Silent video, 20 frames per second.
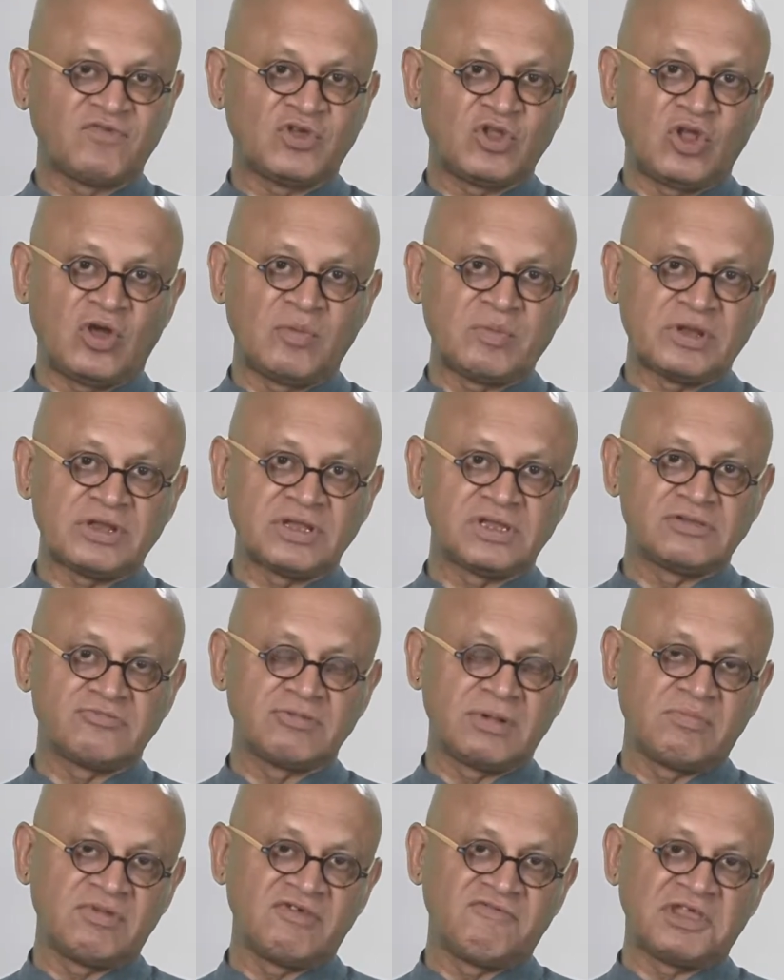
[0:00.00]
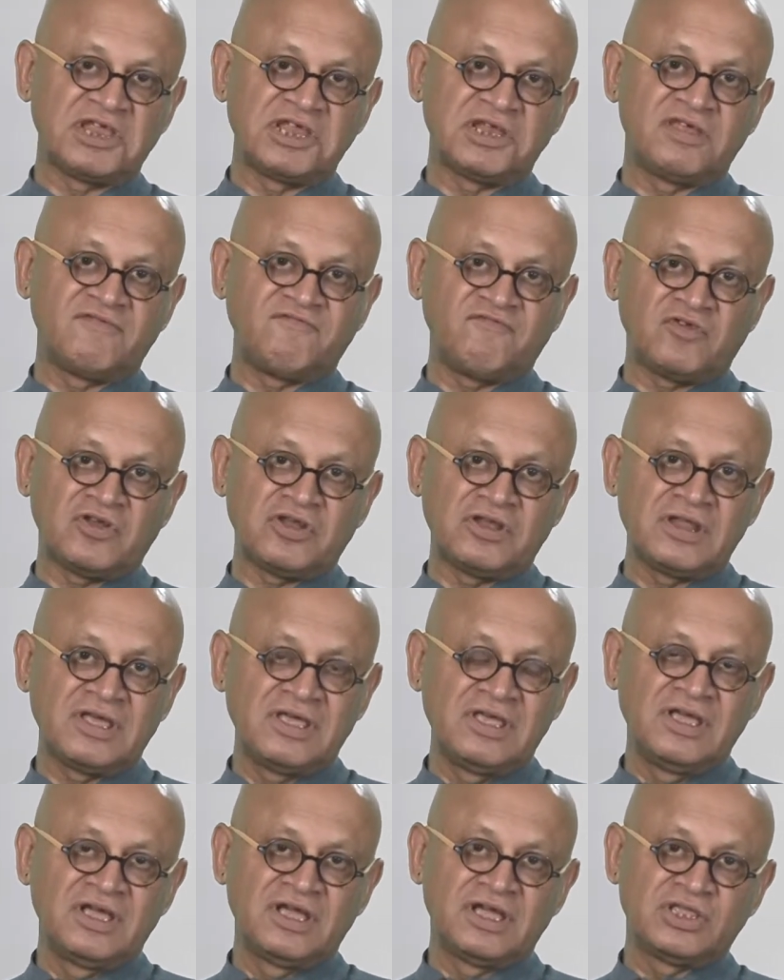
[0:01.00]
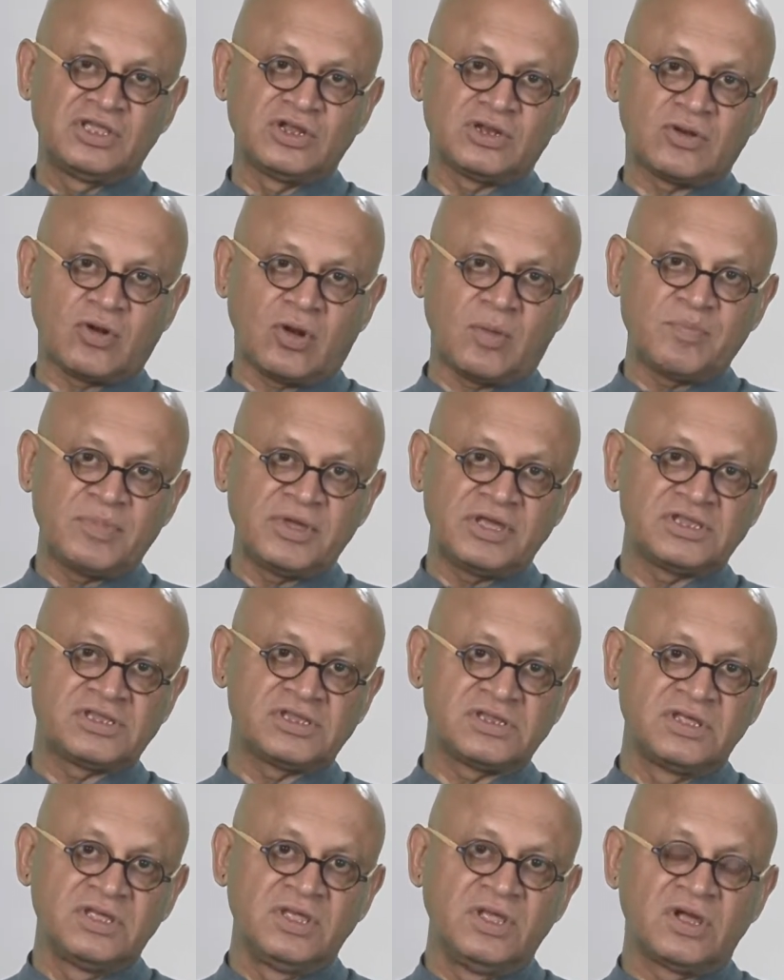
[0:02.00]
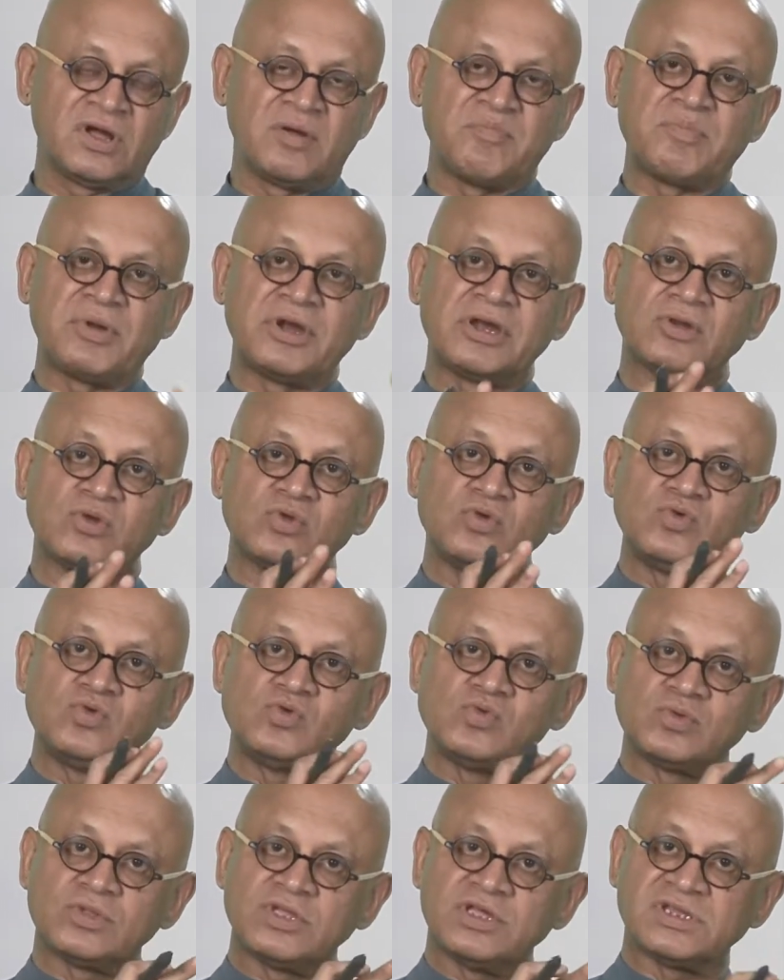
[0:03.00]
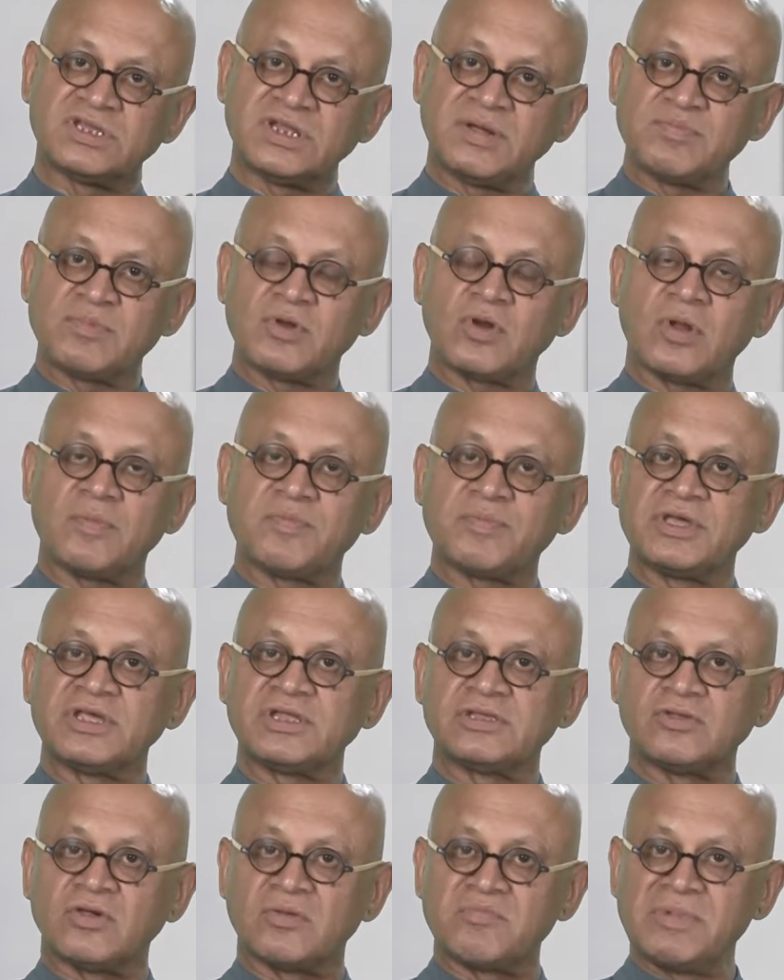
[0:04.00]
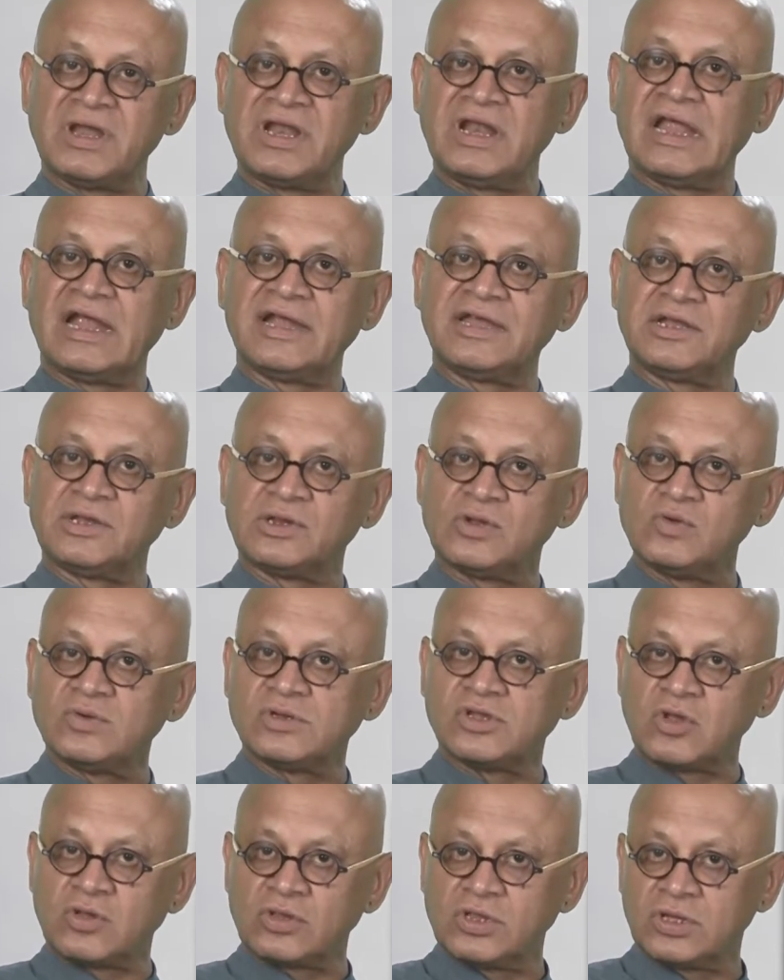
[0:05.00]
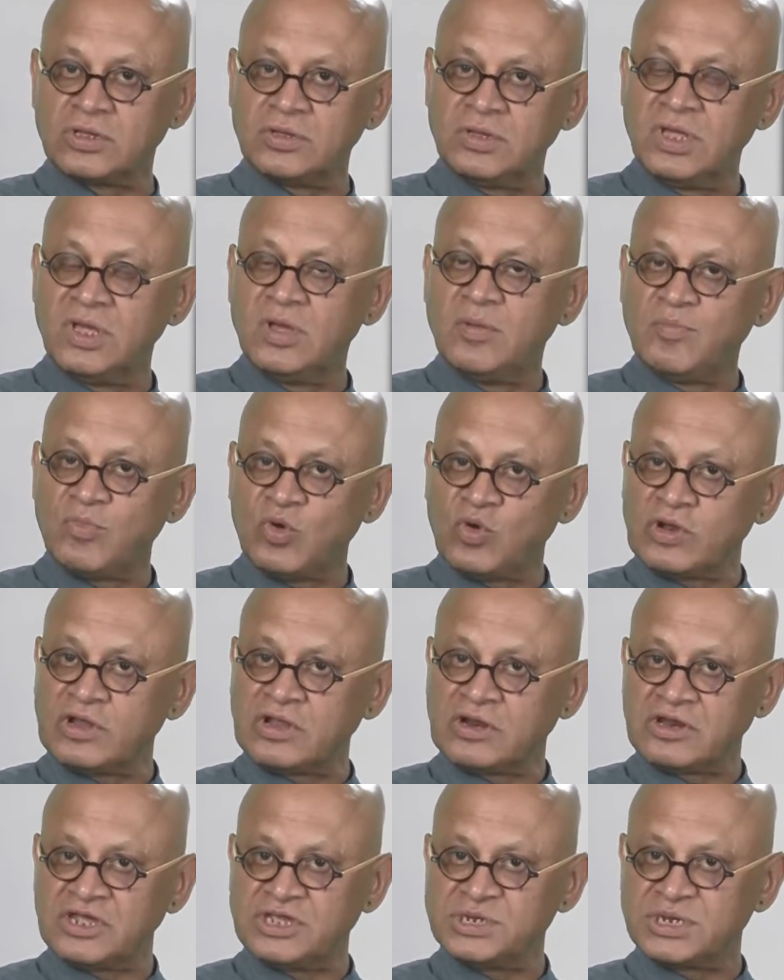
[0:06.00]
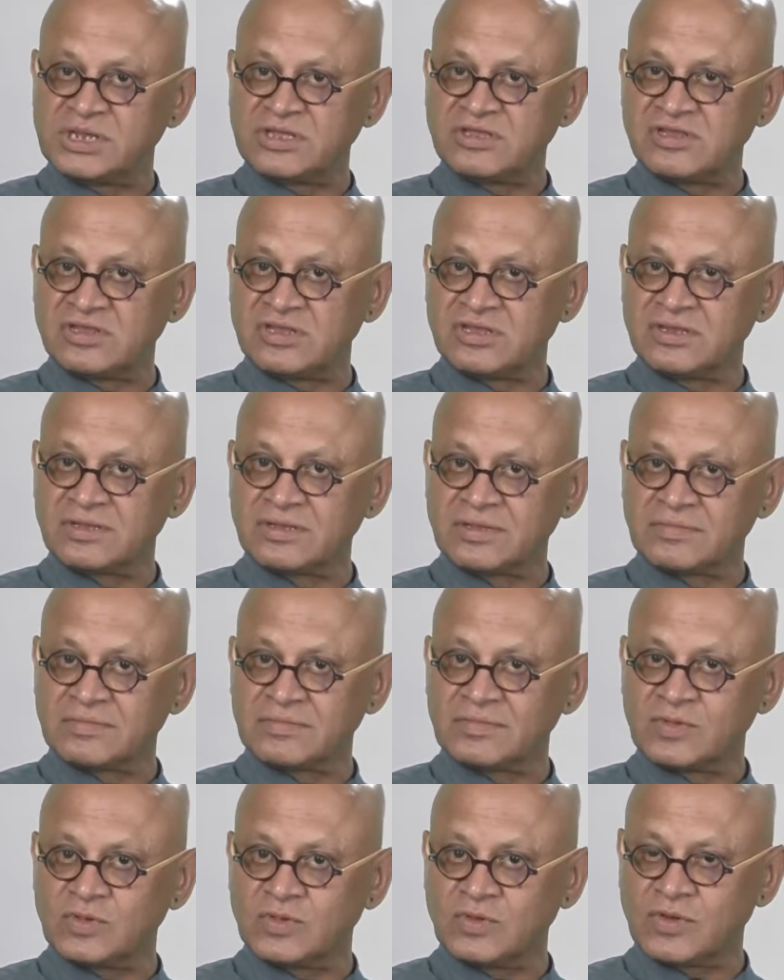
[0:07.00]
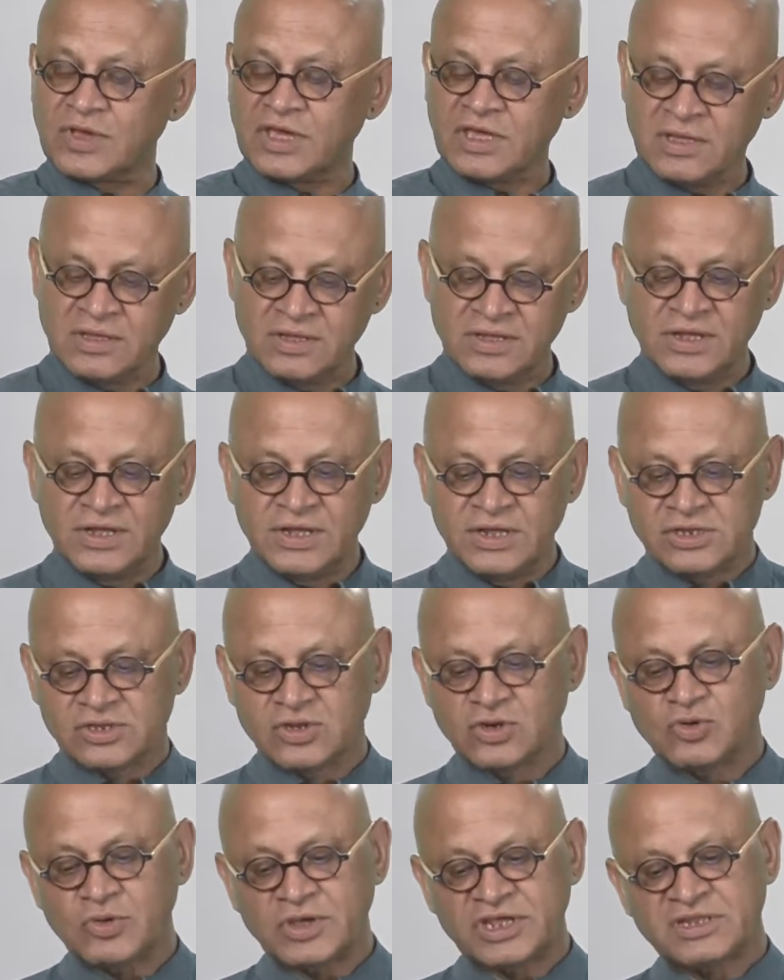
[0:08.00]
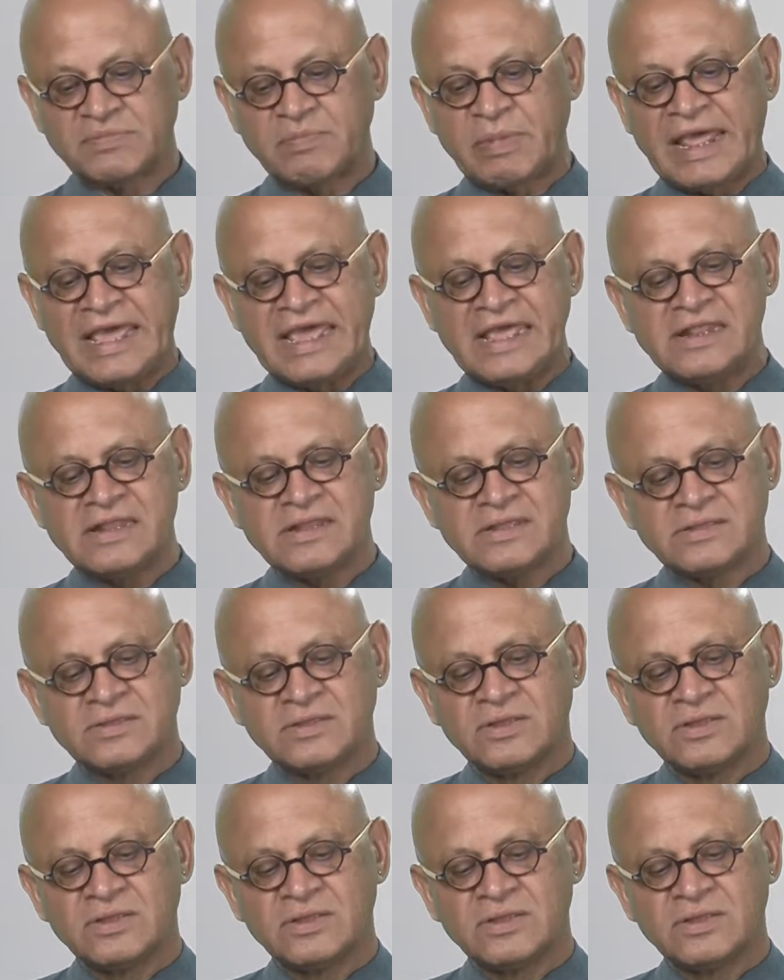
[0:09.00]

kilometers will be very different in the tropics compared to the subtropics or mid latitudes or the polar regions. Okay. So, to explain